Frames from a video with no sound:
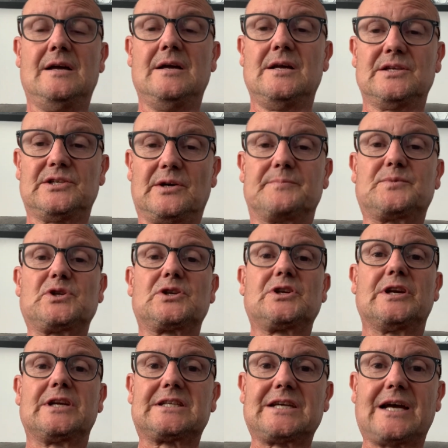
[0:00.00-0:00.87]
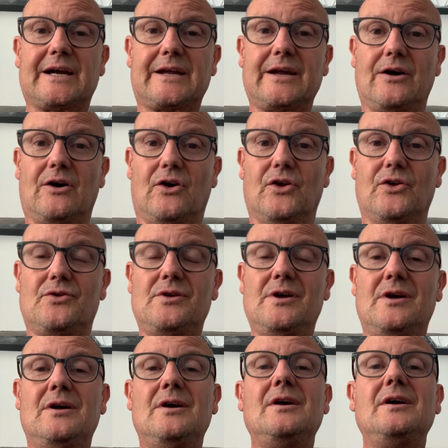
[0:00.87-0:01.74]
So I'm just going to tag it on
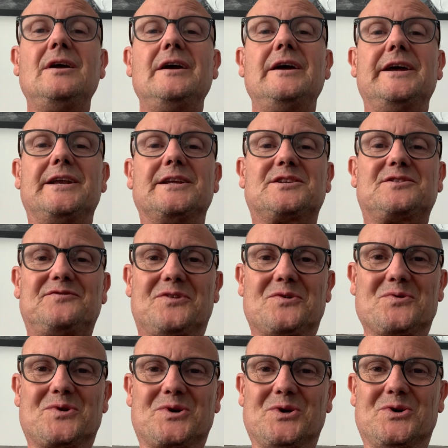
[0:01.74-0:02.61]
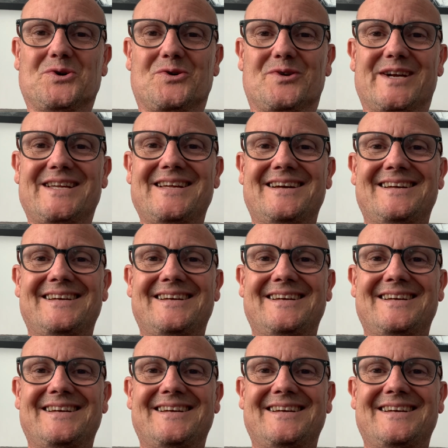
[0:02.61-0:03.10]
in its full glory.